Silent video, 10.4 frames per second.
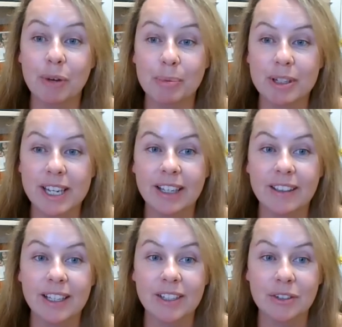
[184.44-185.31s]
representing
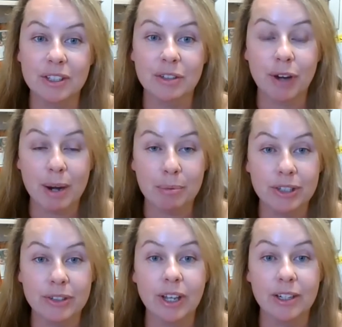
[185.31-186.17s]
the interests of
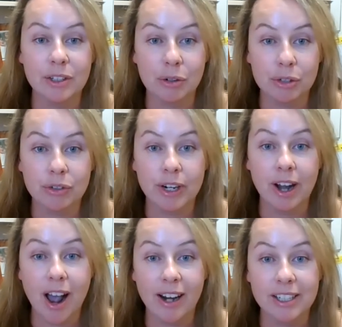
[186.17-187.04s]
Aboriginal and Torres Strait
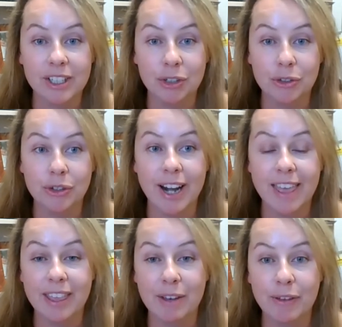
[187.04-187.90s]
Islander children
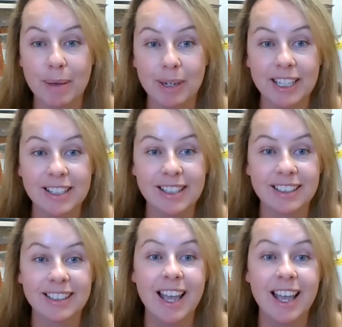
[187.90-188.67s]
and their families.